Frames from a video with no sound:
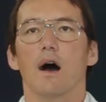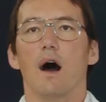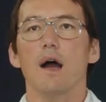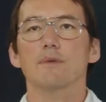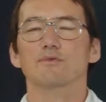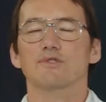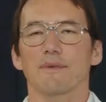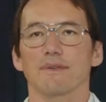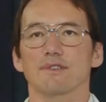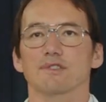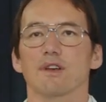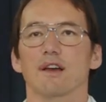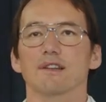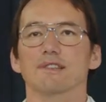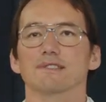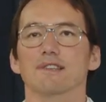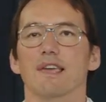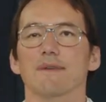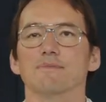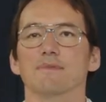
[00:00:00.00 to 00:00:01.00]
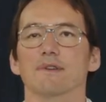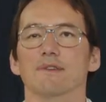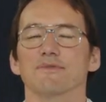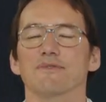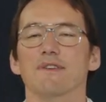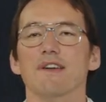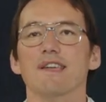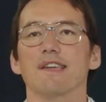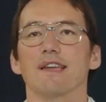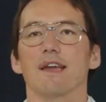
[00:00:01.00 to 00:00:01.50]
I'm traffic scientist Kevin
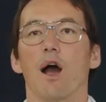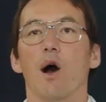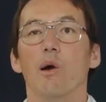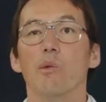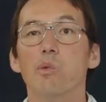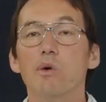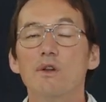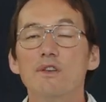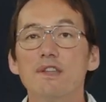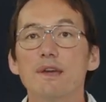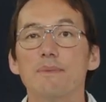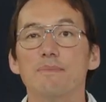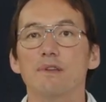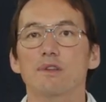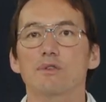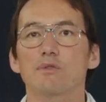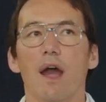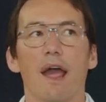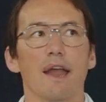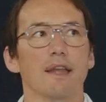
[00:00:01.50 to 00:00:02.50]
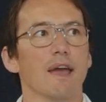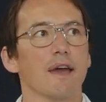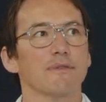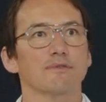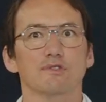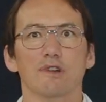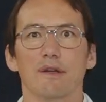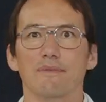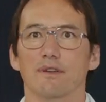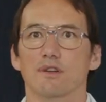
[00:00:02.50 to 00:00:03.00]
McPhee. Wouldn't it be great if
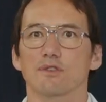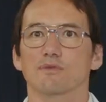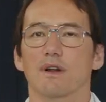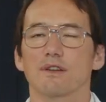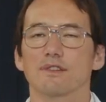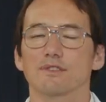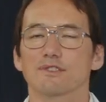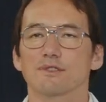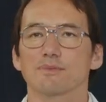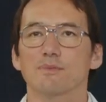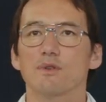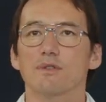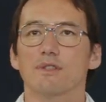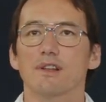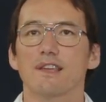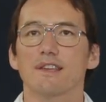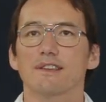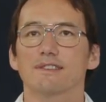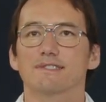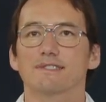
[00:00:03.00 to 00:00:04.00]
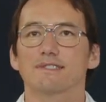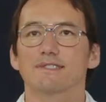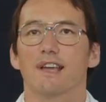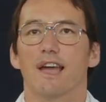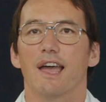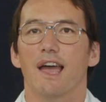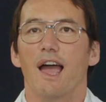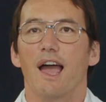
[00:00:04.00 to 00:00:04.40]
traffic could run as smoothly as...